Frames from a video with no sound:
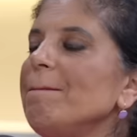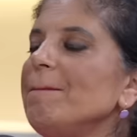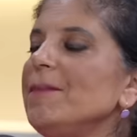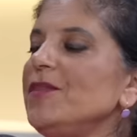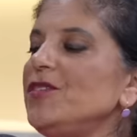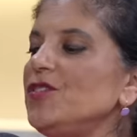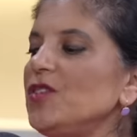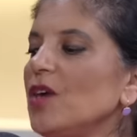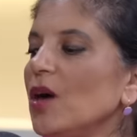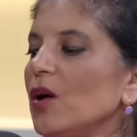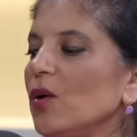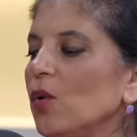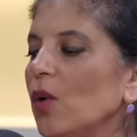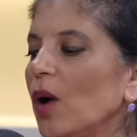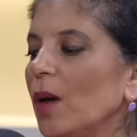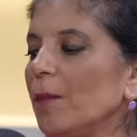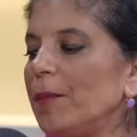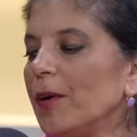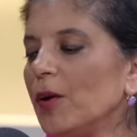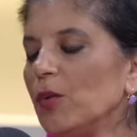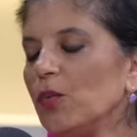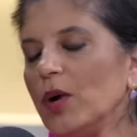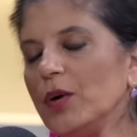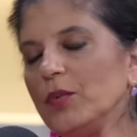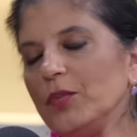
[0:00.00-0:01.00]
So,
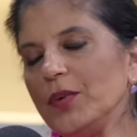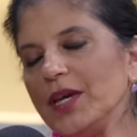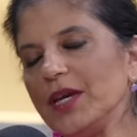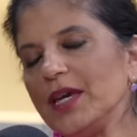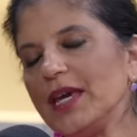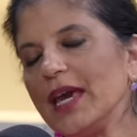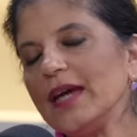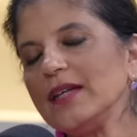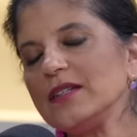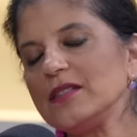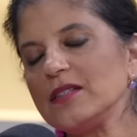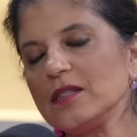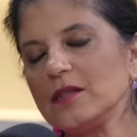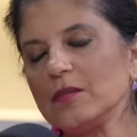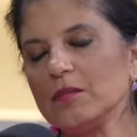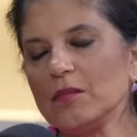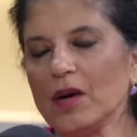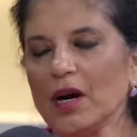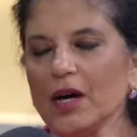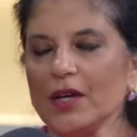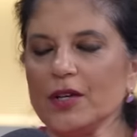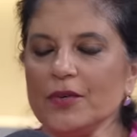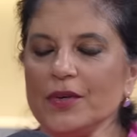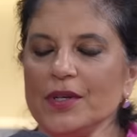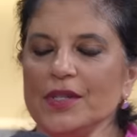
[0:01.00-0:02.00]
but when we get to the
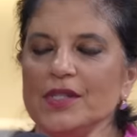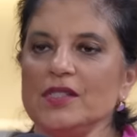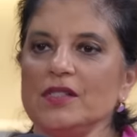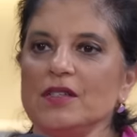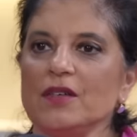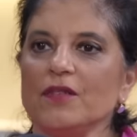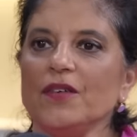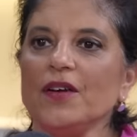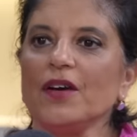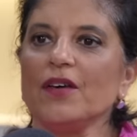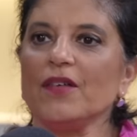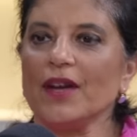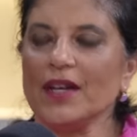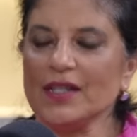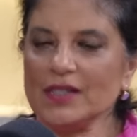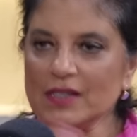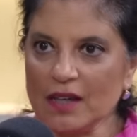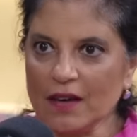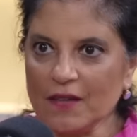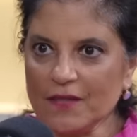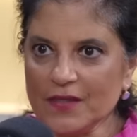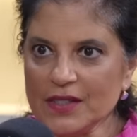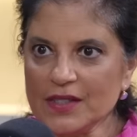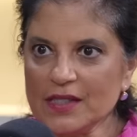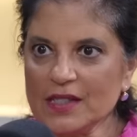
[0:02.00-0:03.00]
moderate and severe ends,
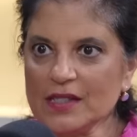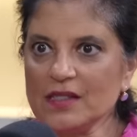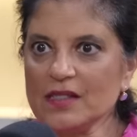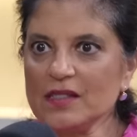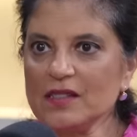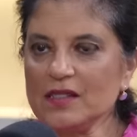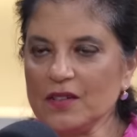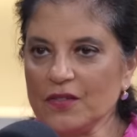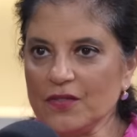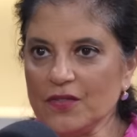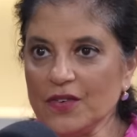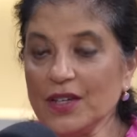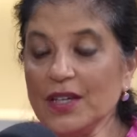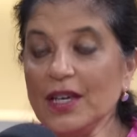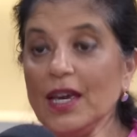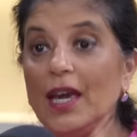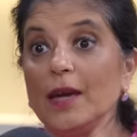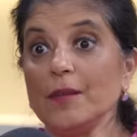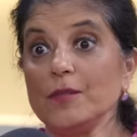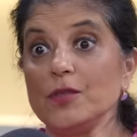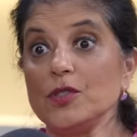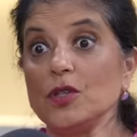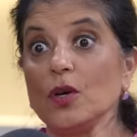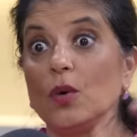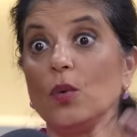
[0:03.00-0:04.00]
obviously it's a different
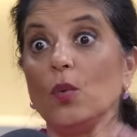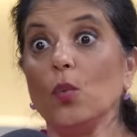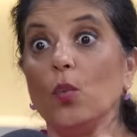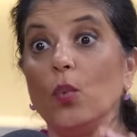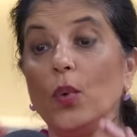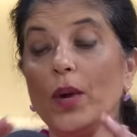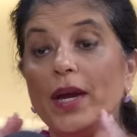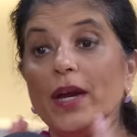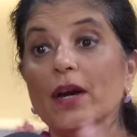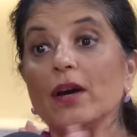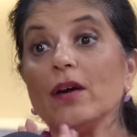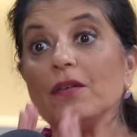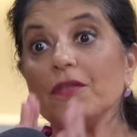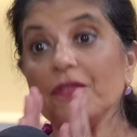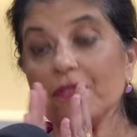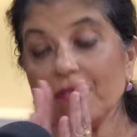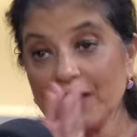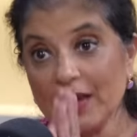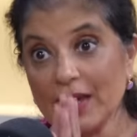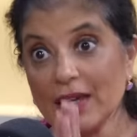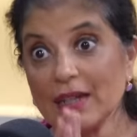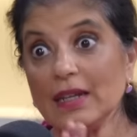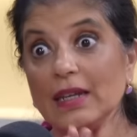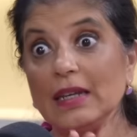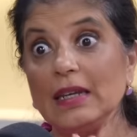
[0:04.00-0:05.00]
game. So where
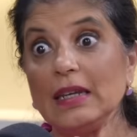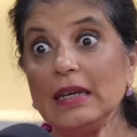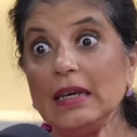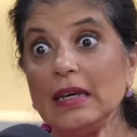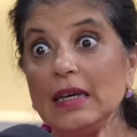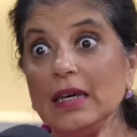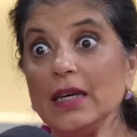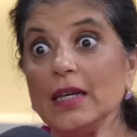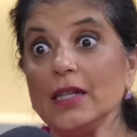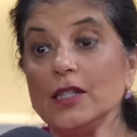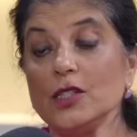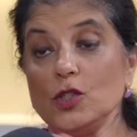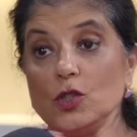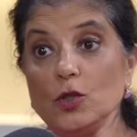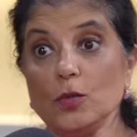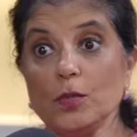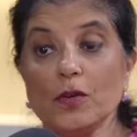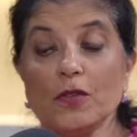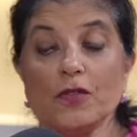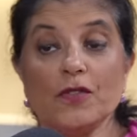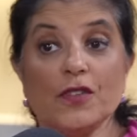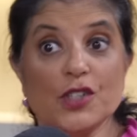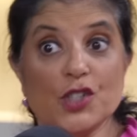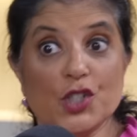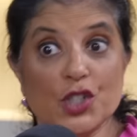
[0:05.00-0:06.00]
vanity and
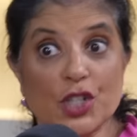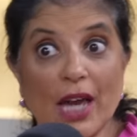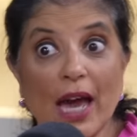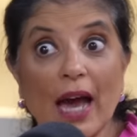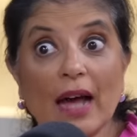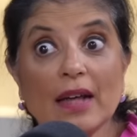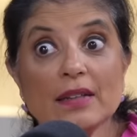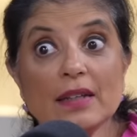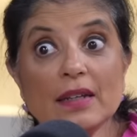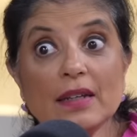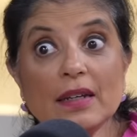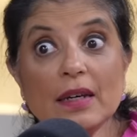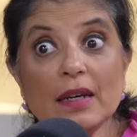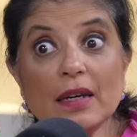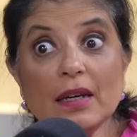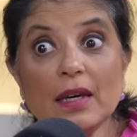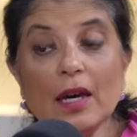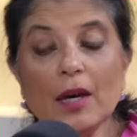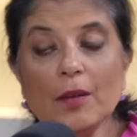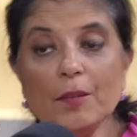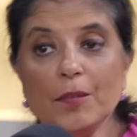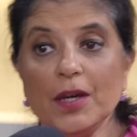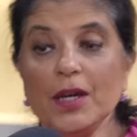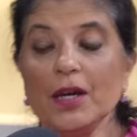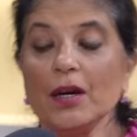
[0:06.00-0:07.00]
superficiality
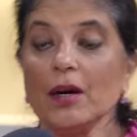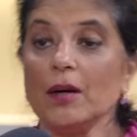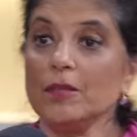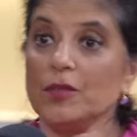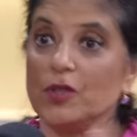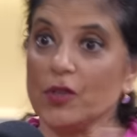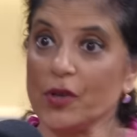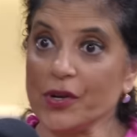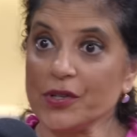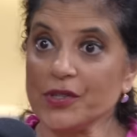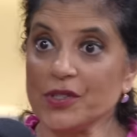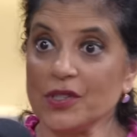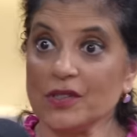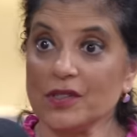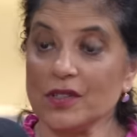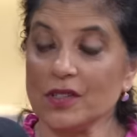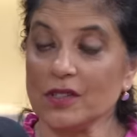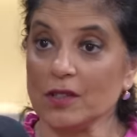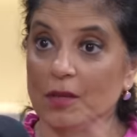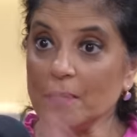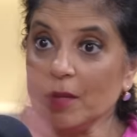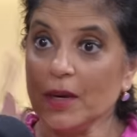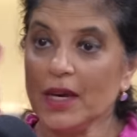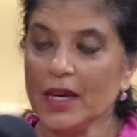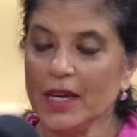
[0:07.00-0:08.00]
become
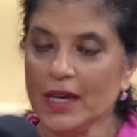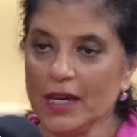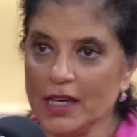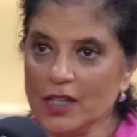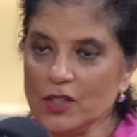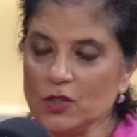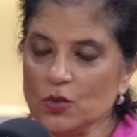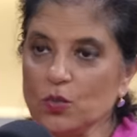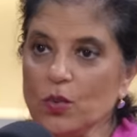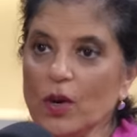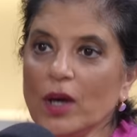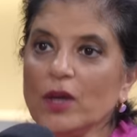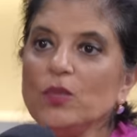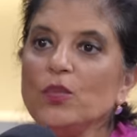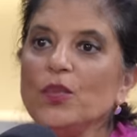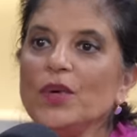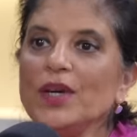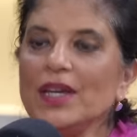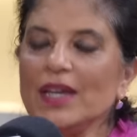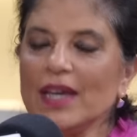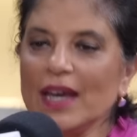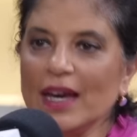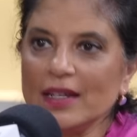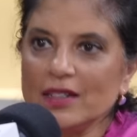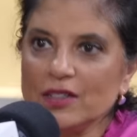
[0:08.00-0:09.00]
narcissism is when we
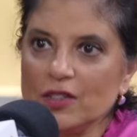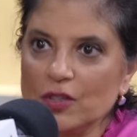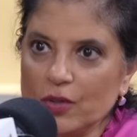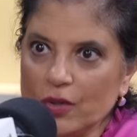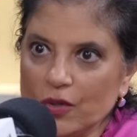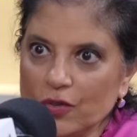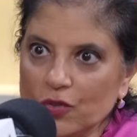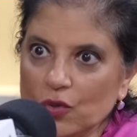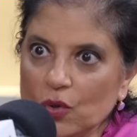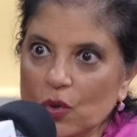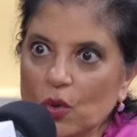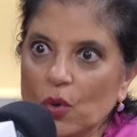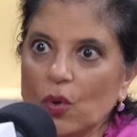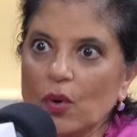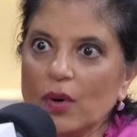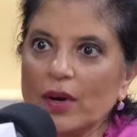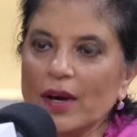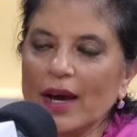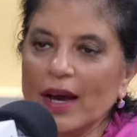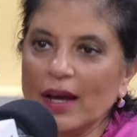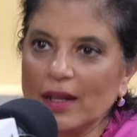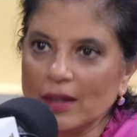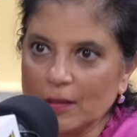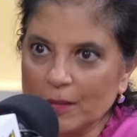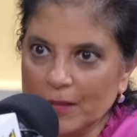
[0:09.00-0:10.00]
get into those core
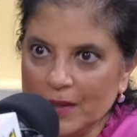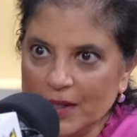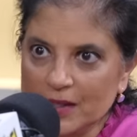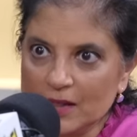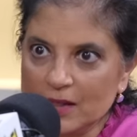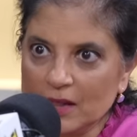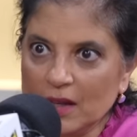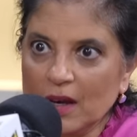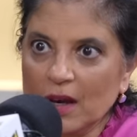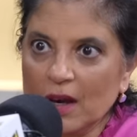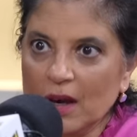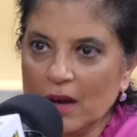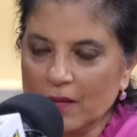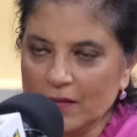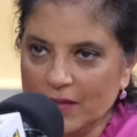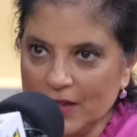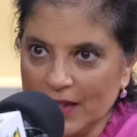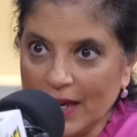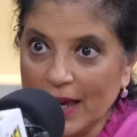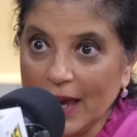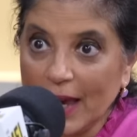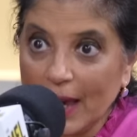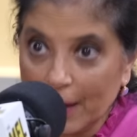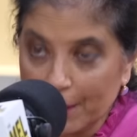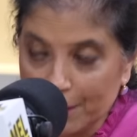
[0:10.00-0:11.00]
elements of
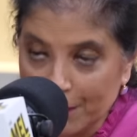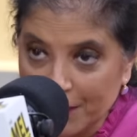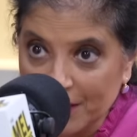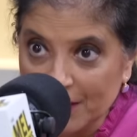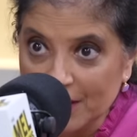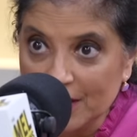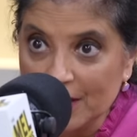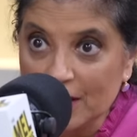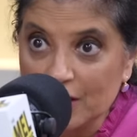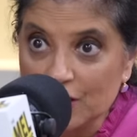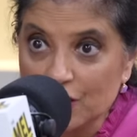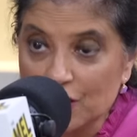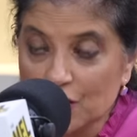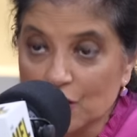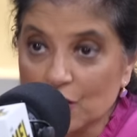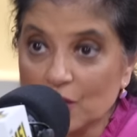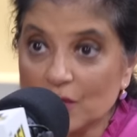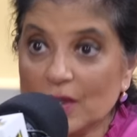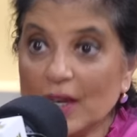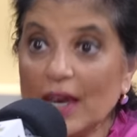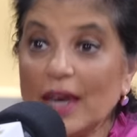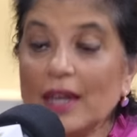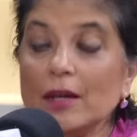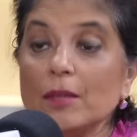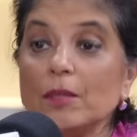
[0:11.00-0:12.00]
the empathy
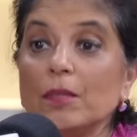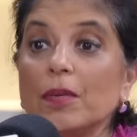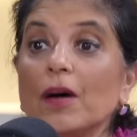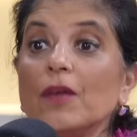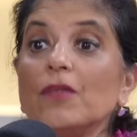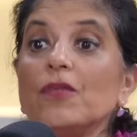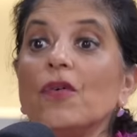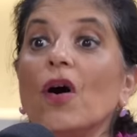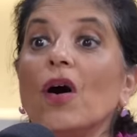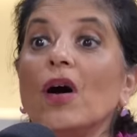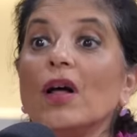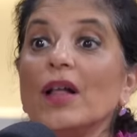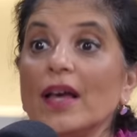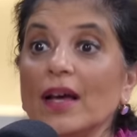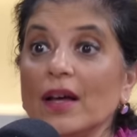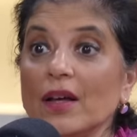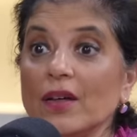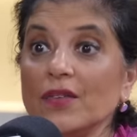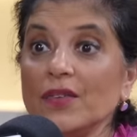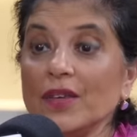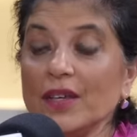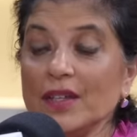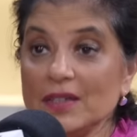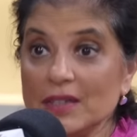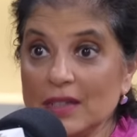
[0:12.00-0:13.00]
issues and, above all
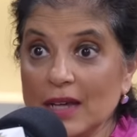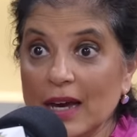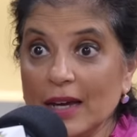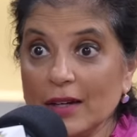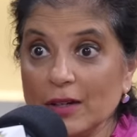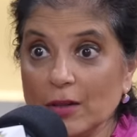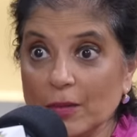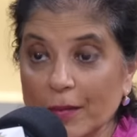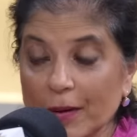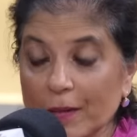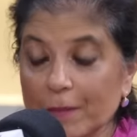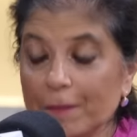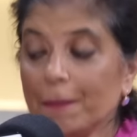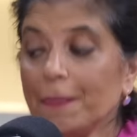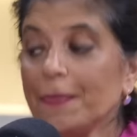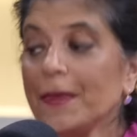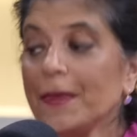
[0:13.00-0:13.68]
else, entitlement.